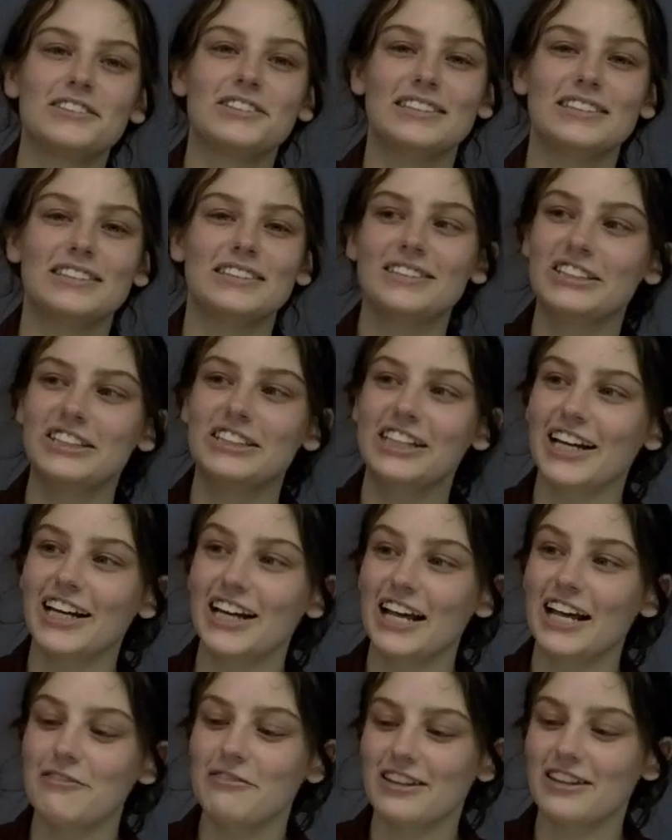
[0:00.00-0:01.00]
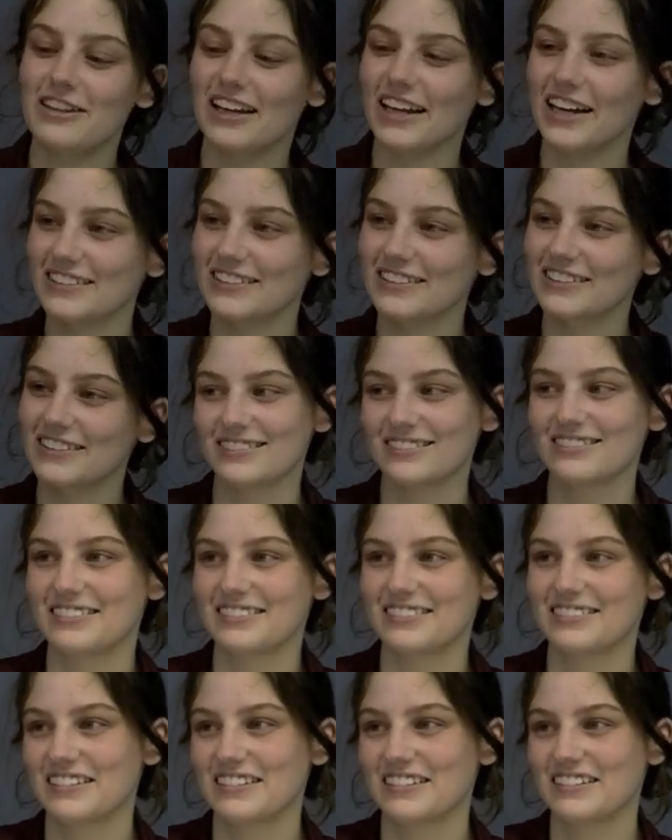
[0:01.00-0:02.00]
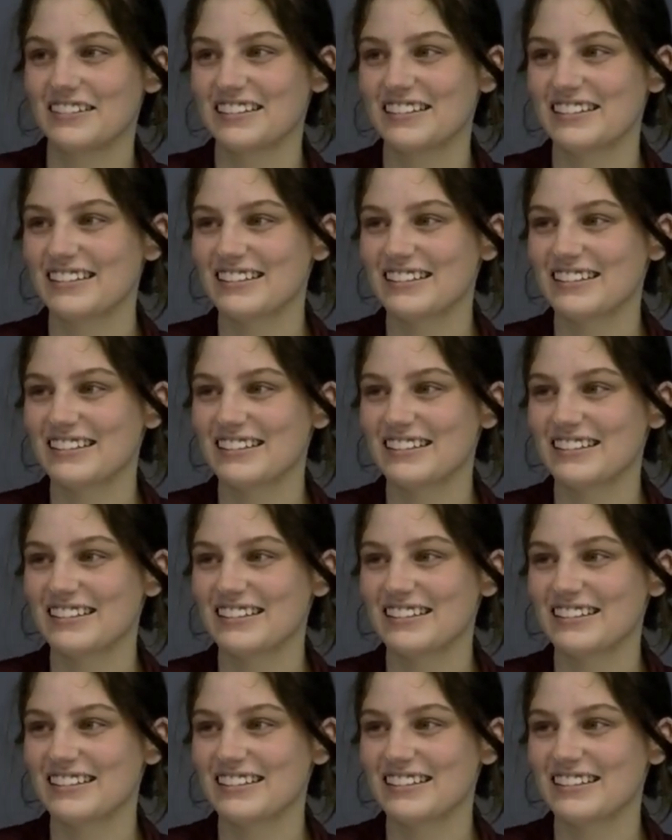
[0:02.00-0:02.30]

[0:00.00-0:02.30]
She's checking everything out.